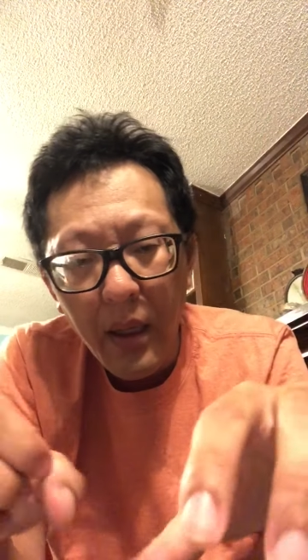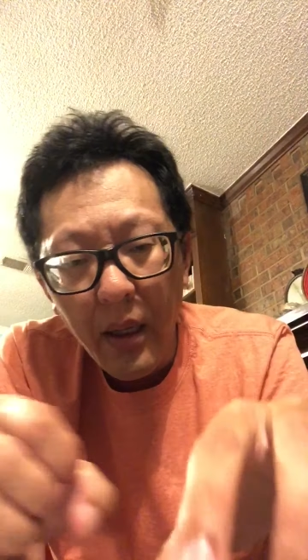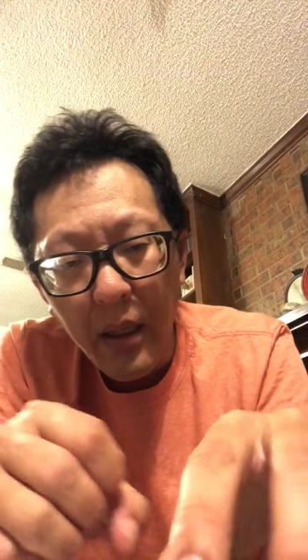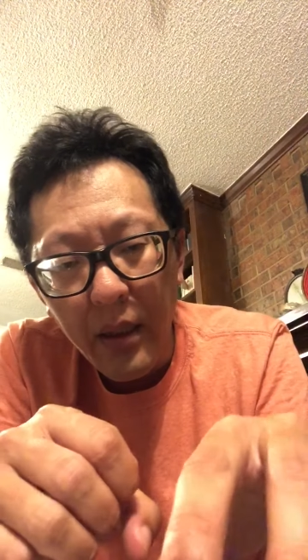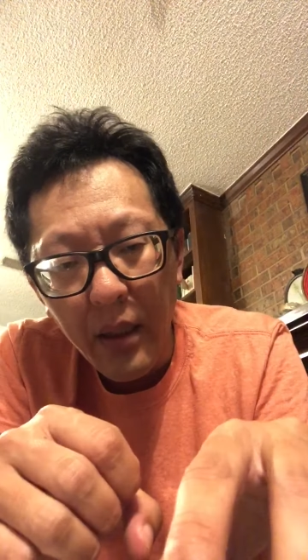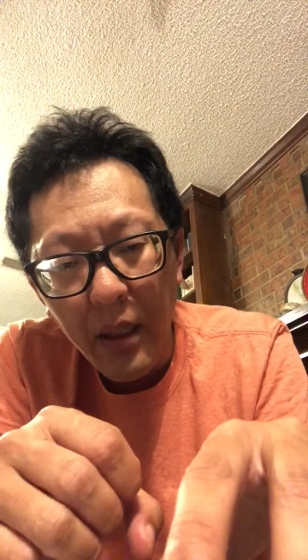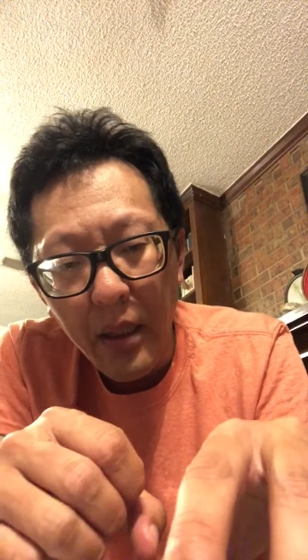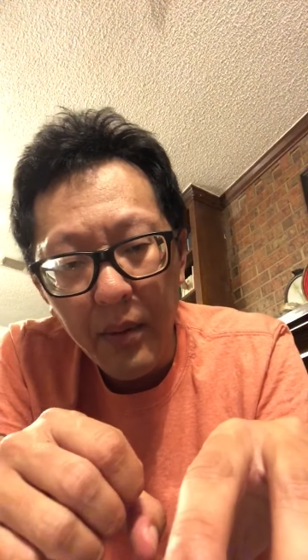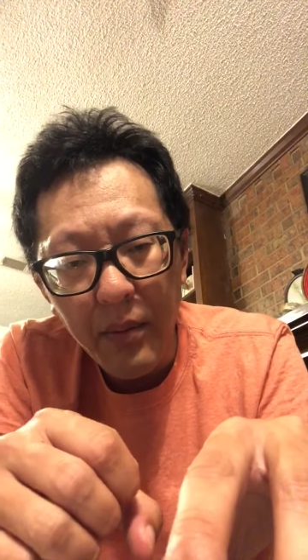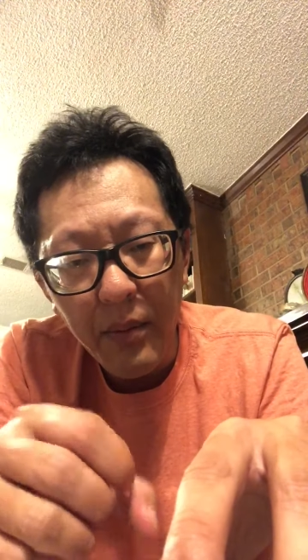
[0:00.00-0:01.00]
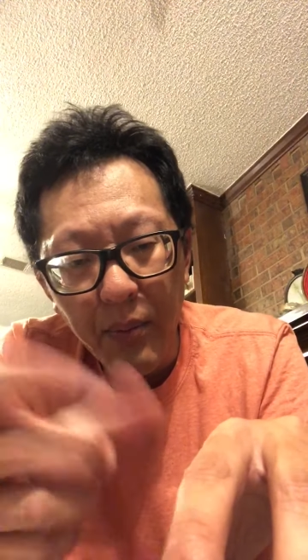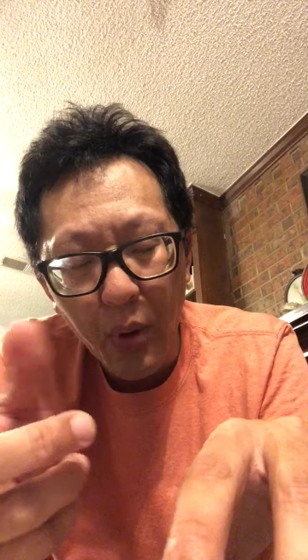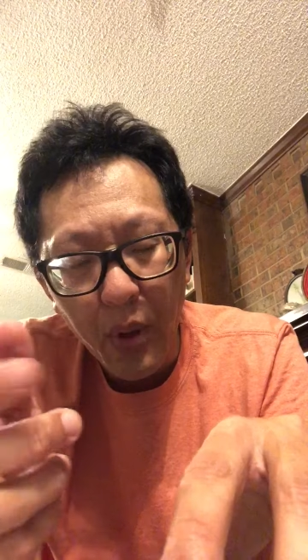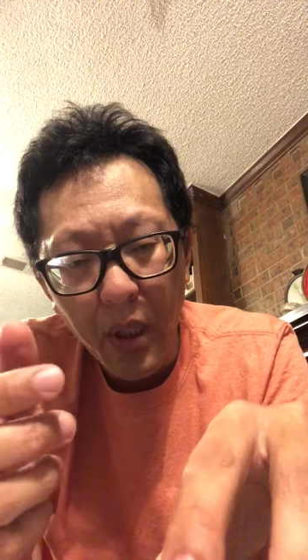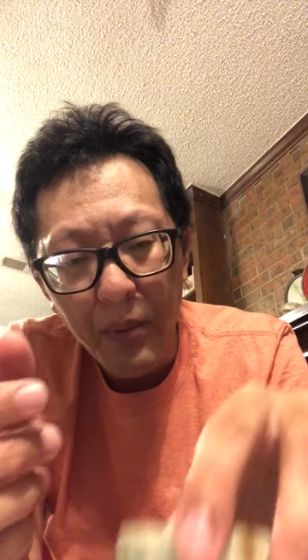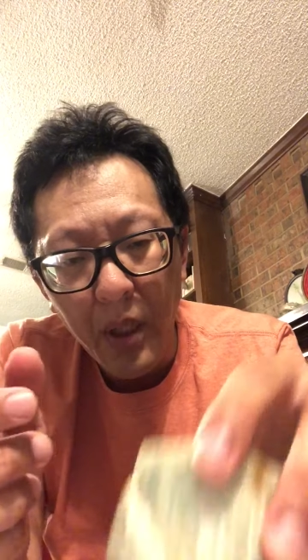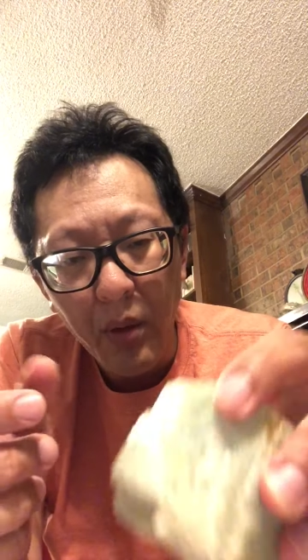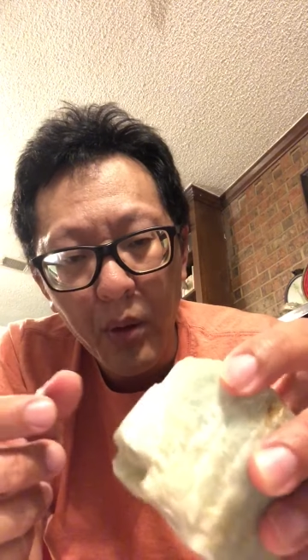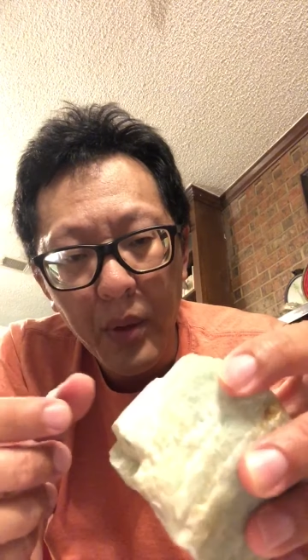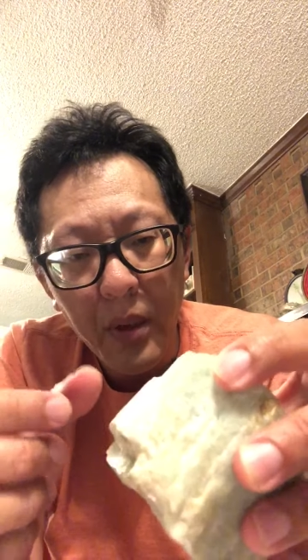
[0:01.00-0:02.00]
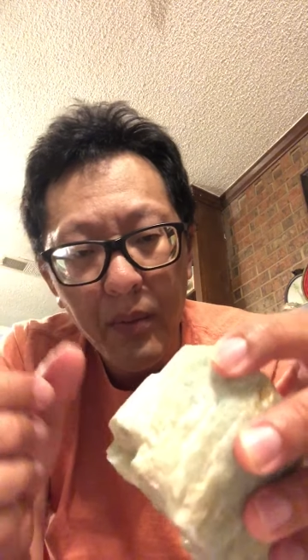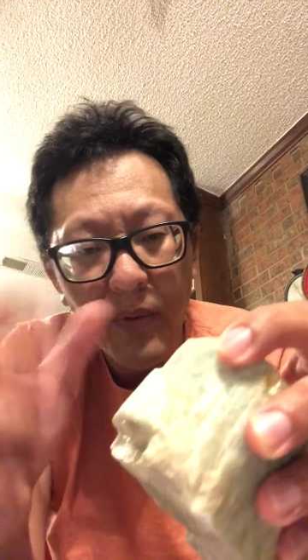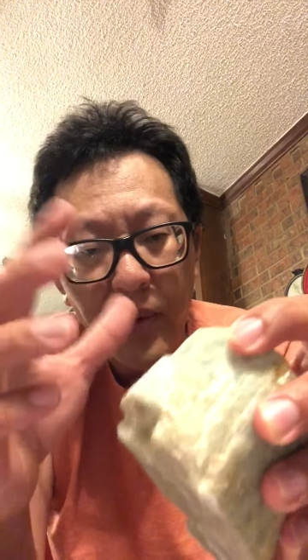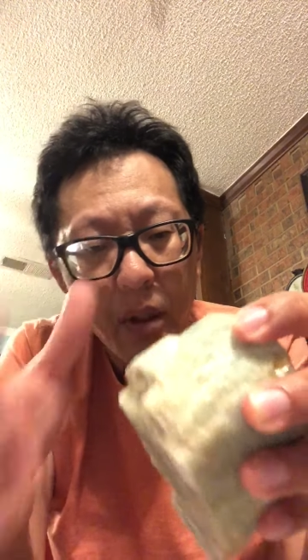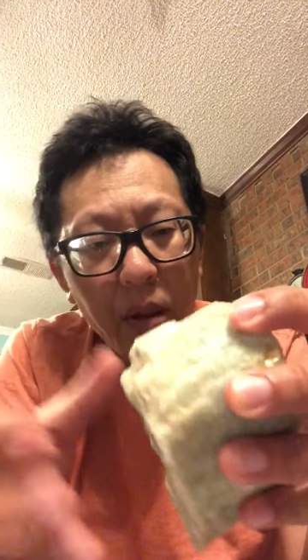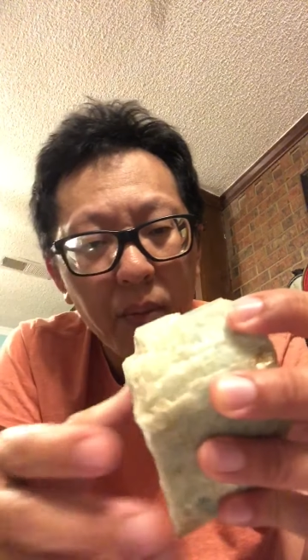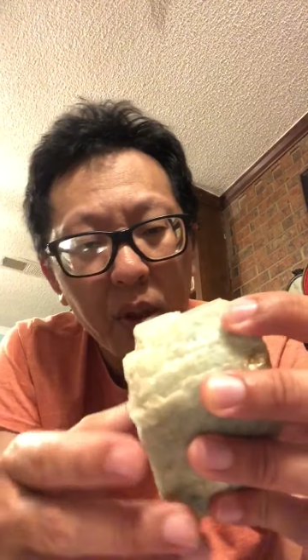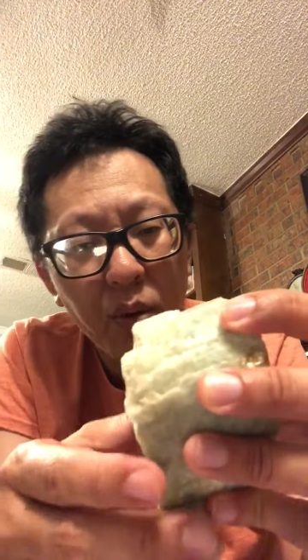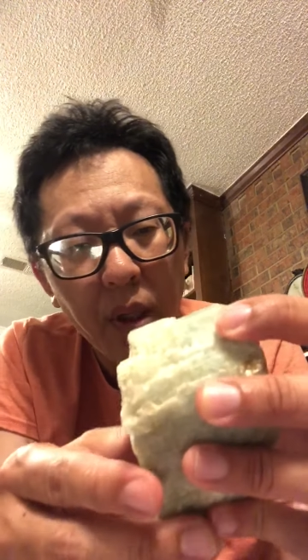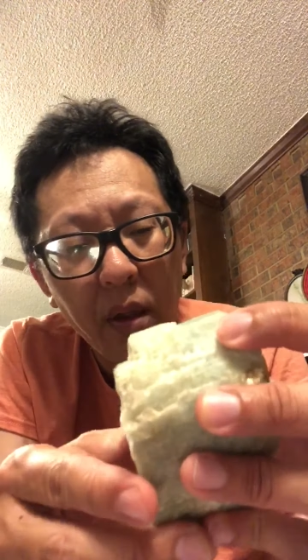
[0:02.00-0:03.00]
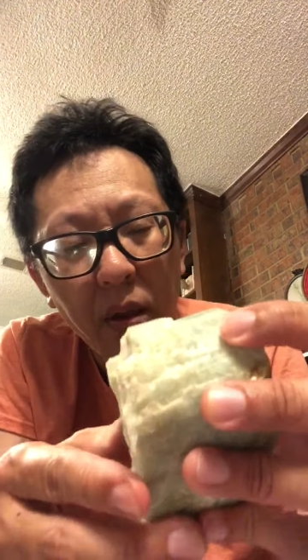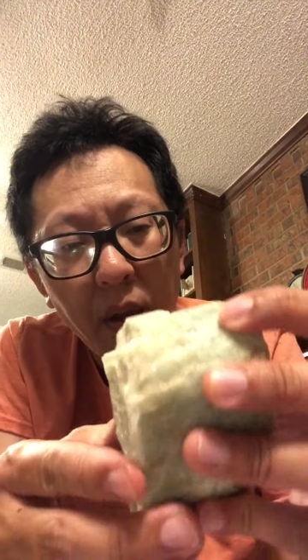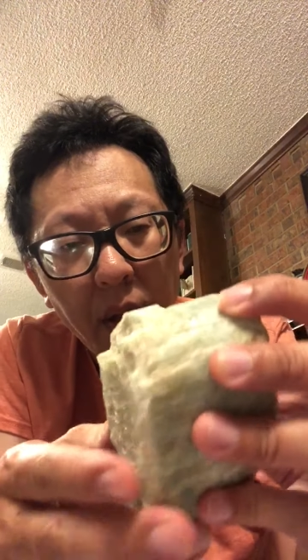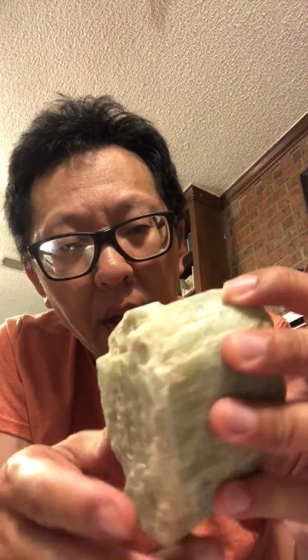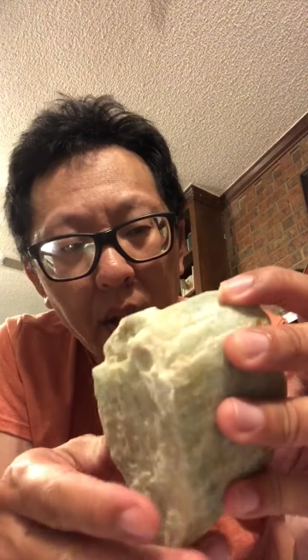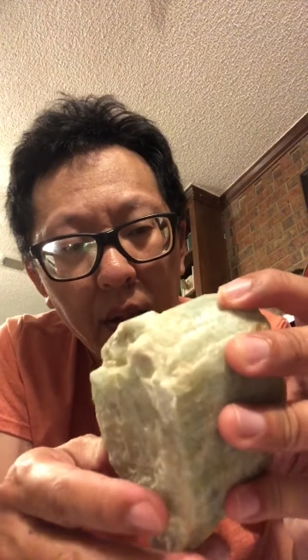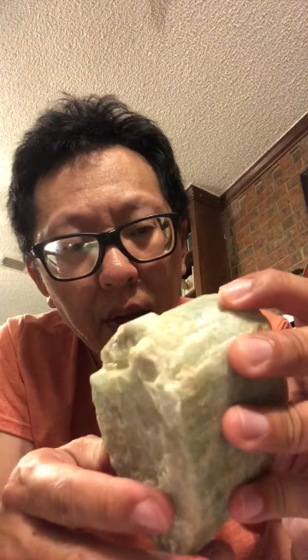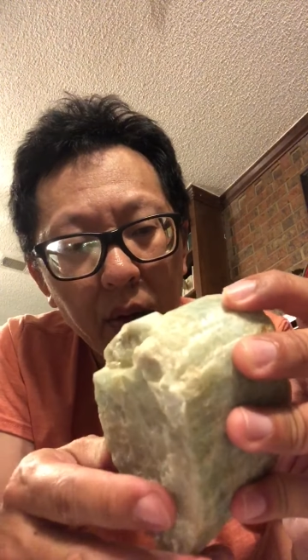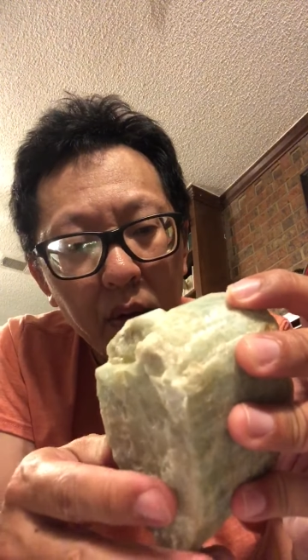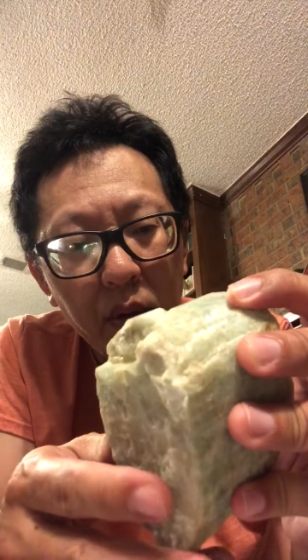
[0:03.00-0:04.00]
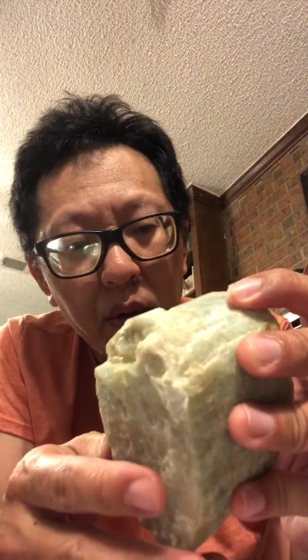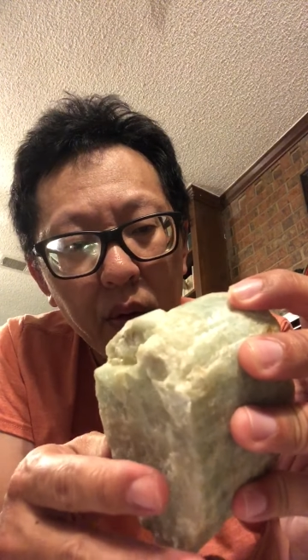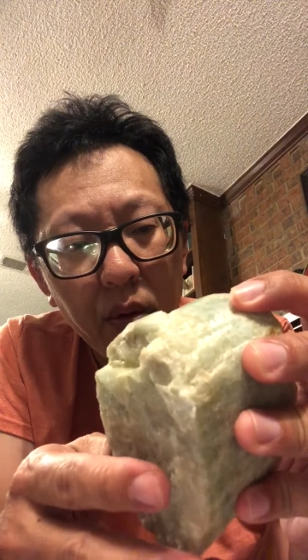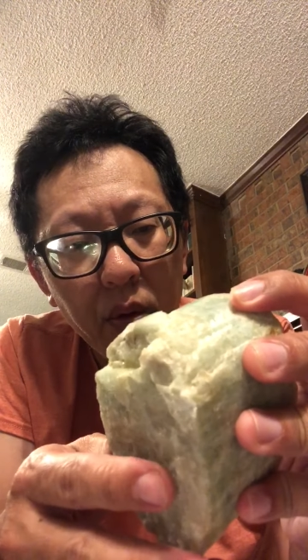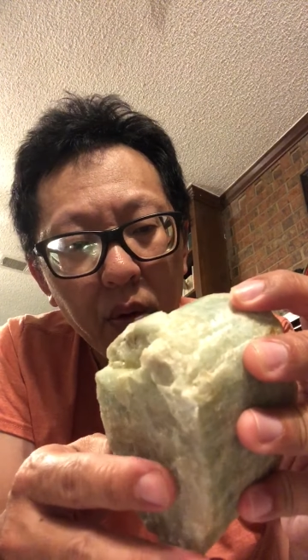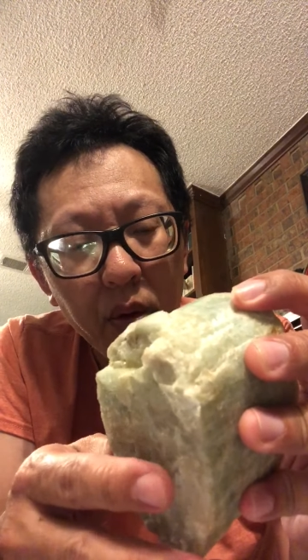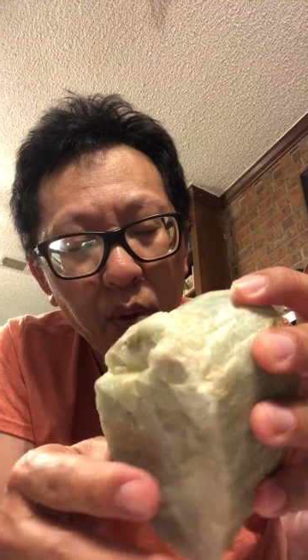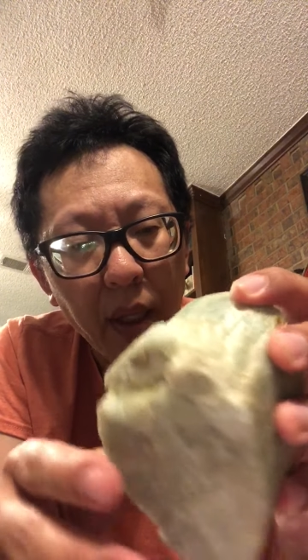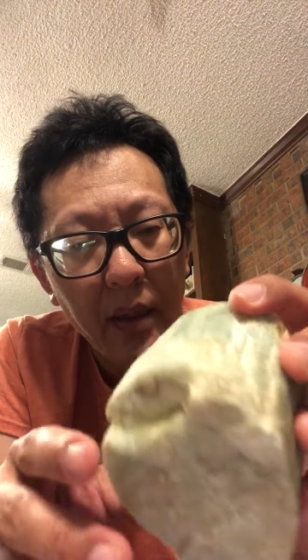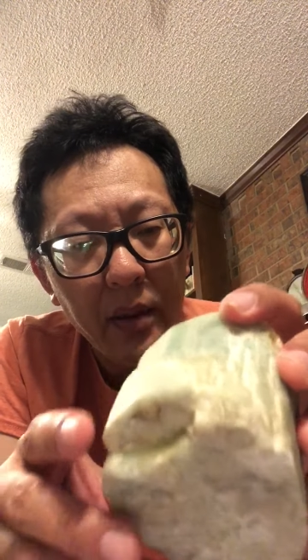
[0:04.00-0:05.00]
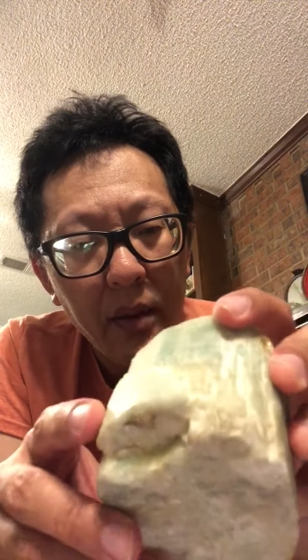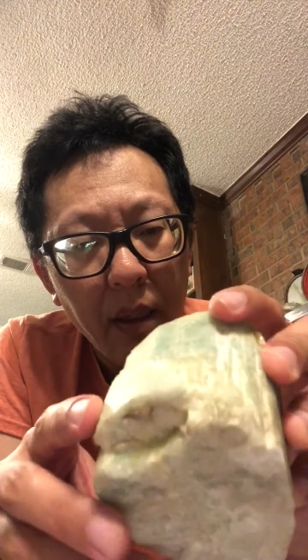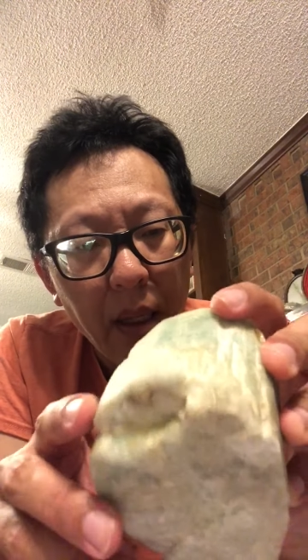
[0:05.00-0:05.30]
and the beryllium and aluminum fit in between those rings.